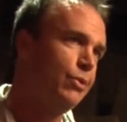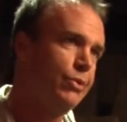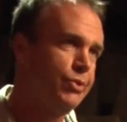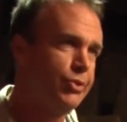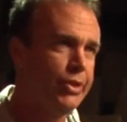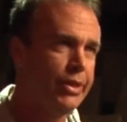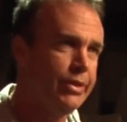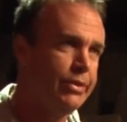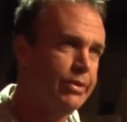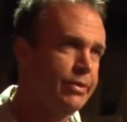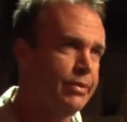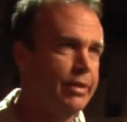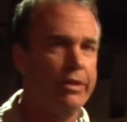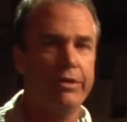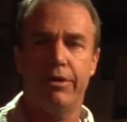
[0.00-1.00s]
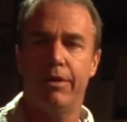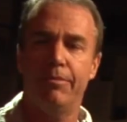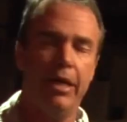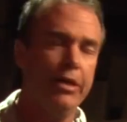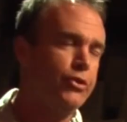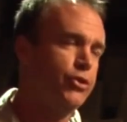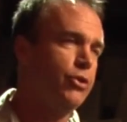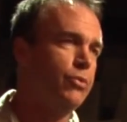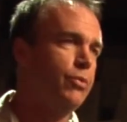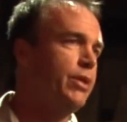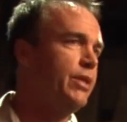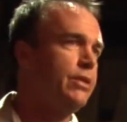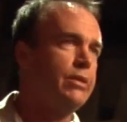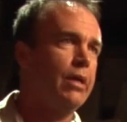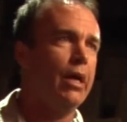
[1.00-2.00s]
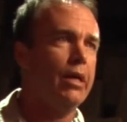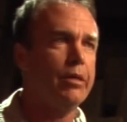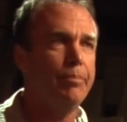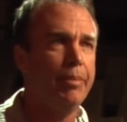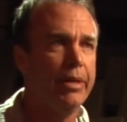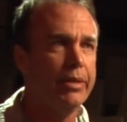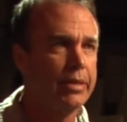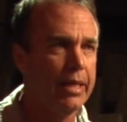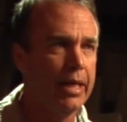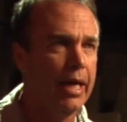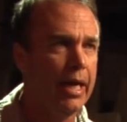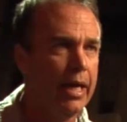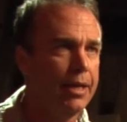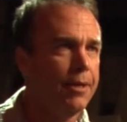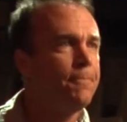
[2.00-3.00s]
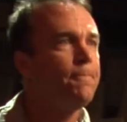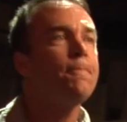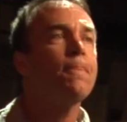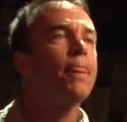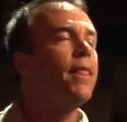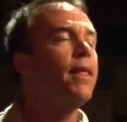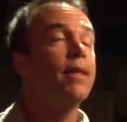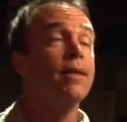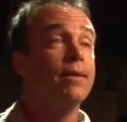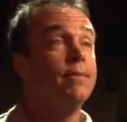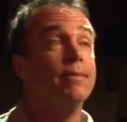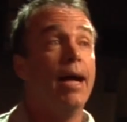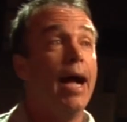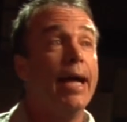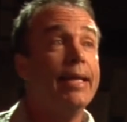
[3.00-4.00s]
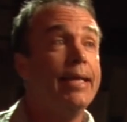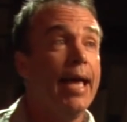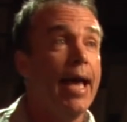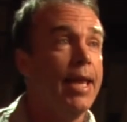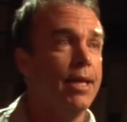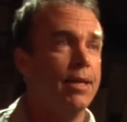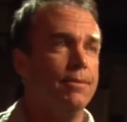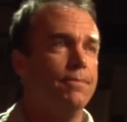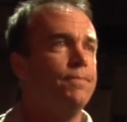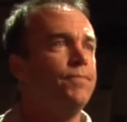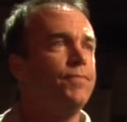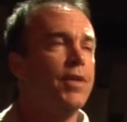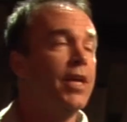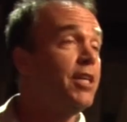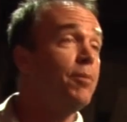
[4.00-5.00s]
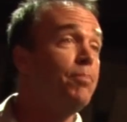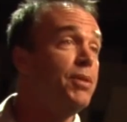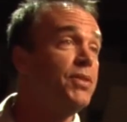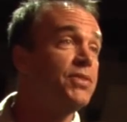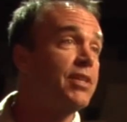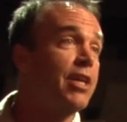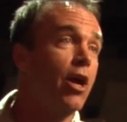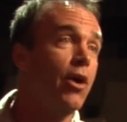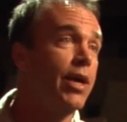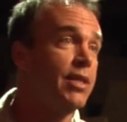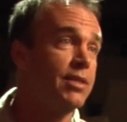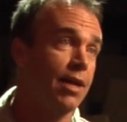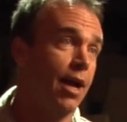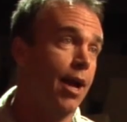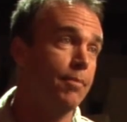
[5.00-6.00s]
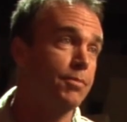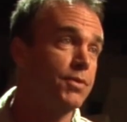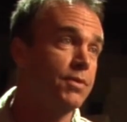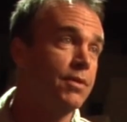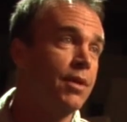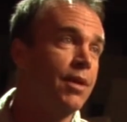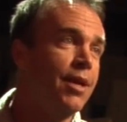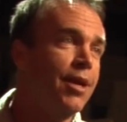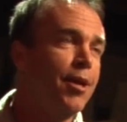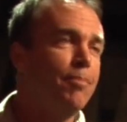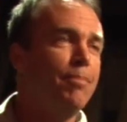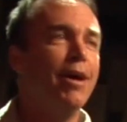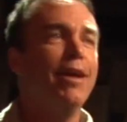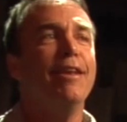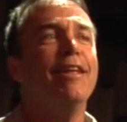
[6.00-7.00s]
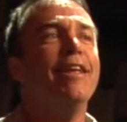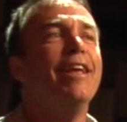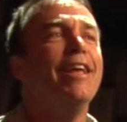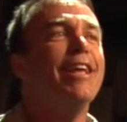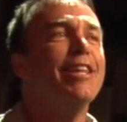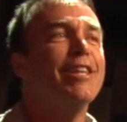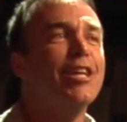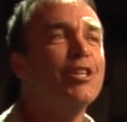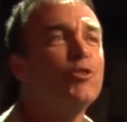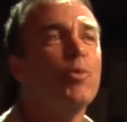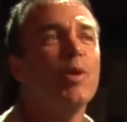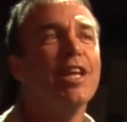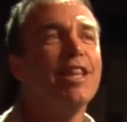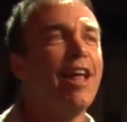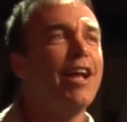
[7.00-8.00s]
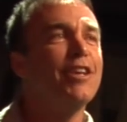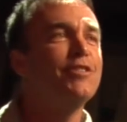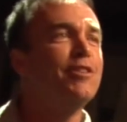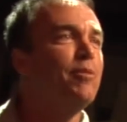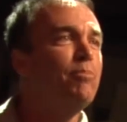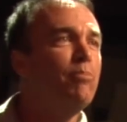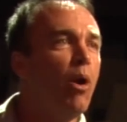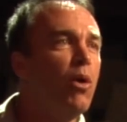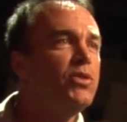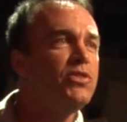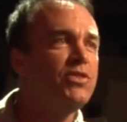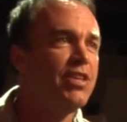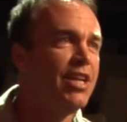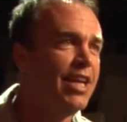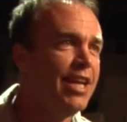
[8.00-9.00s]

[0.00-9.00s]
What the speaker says: the whole Jesus thing," or "I'm not sure when to talk about God." I get it. It can be scary at times. But let's realize that most